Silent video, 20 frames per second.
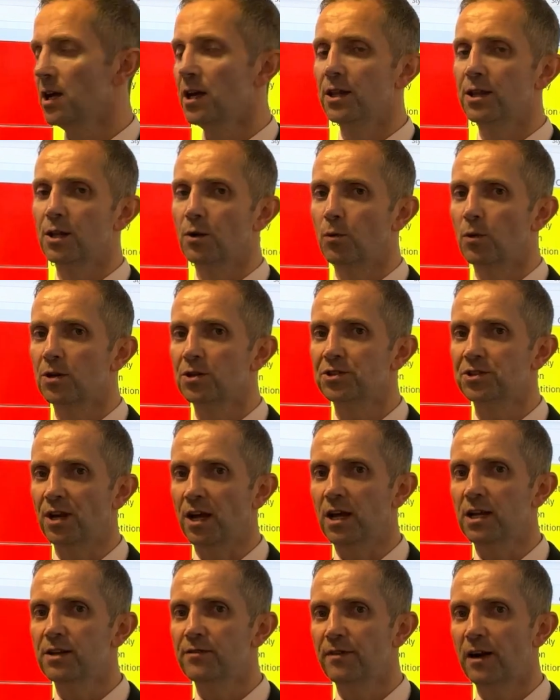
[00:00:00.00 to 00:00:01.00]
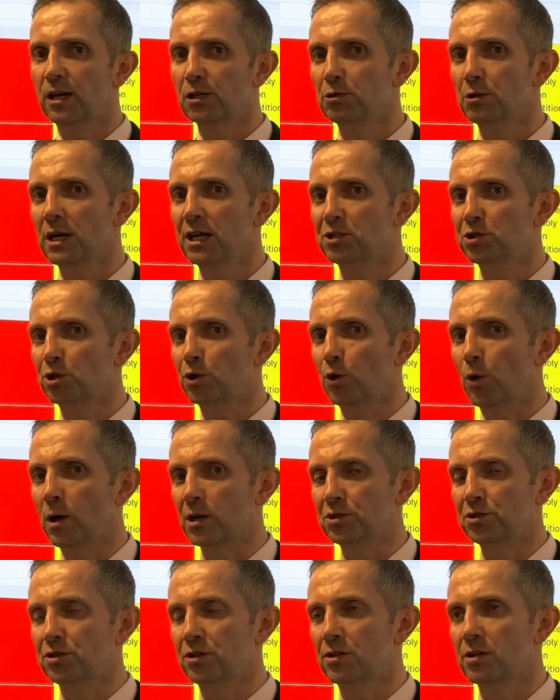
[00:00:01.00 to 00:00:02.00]
there was an evaluation
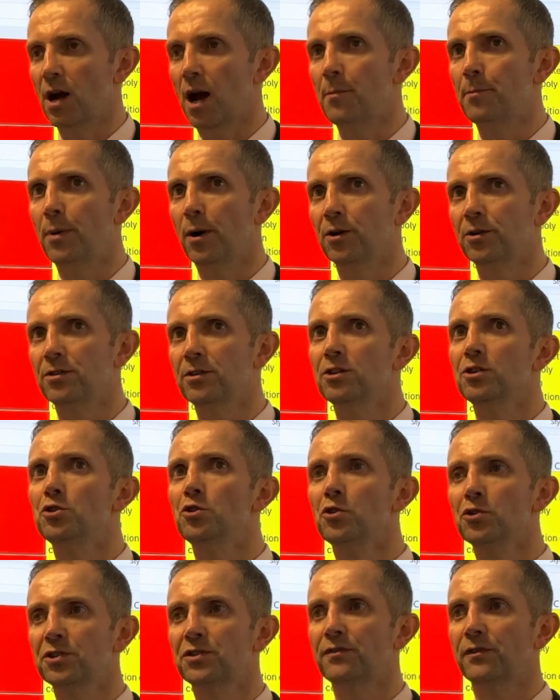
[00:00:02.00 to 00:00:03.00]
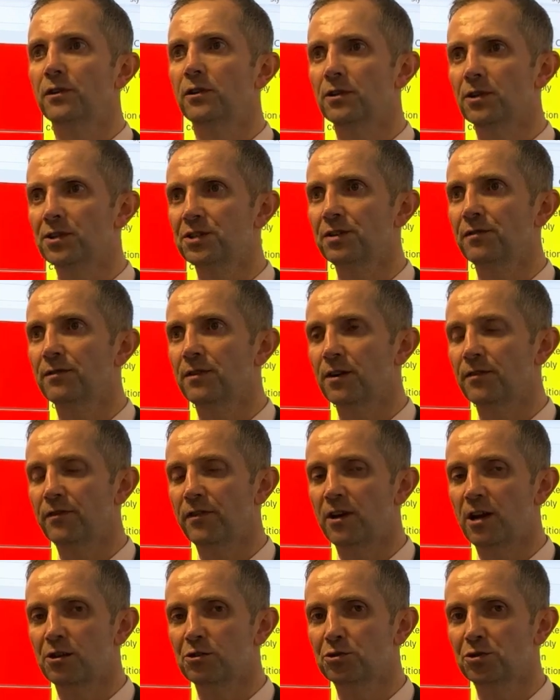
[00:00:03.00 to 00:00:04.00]
question about the usefulness of the
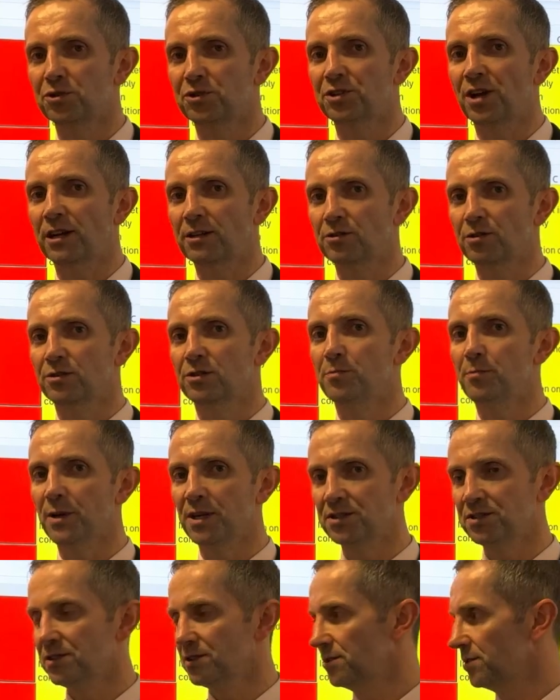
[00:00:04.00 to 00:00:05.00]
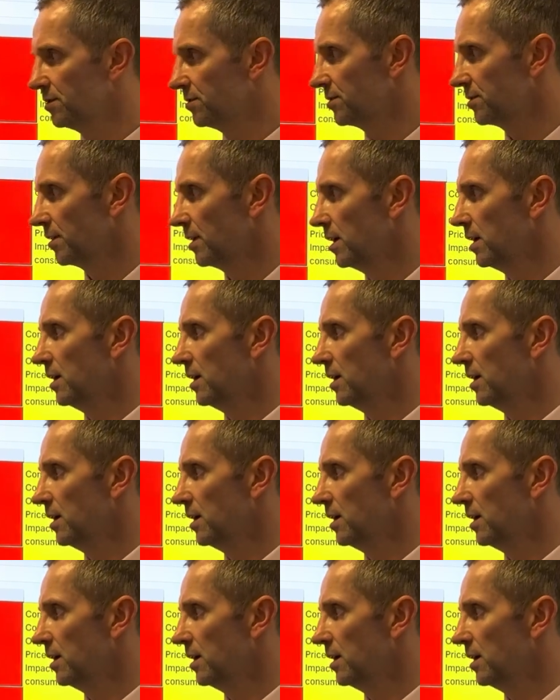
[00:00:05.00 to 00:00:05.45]
financial sector to businesses.